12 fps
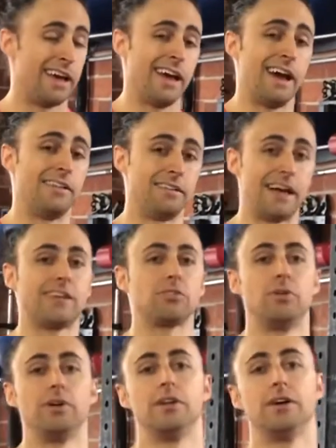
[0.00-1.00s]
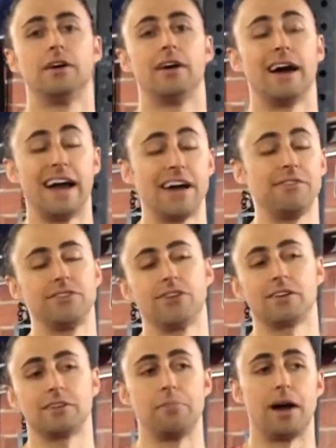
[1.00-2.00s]
And the last one I haven't
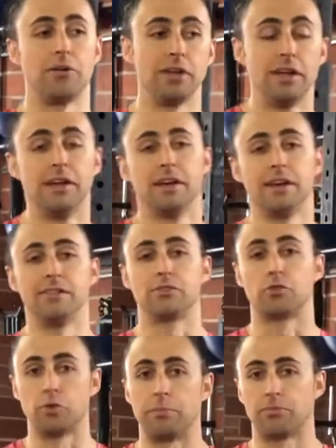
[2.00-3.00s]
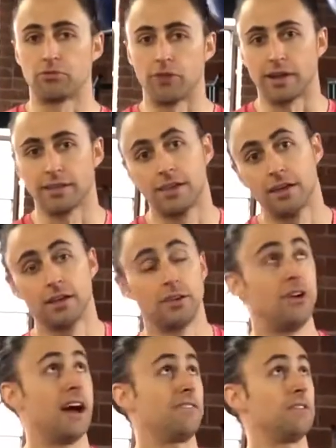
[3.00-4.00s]
talked about is grip strength.
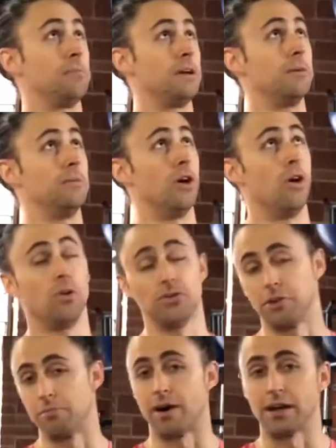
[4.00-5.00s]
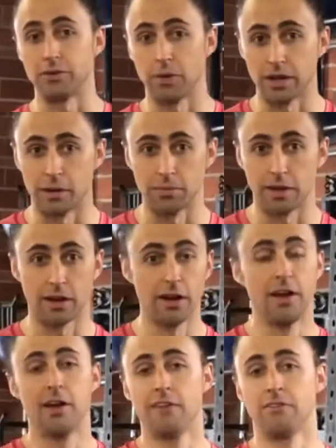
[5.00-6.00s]
You have to be able to hold your body weight up there
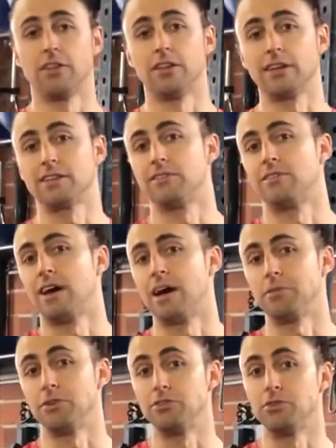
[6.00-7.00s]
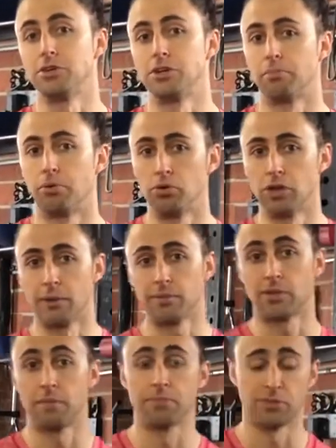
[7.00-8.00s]
for the length of time you're doing your pull-ups.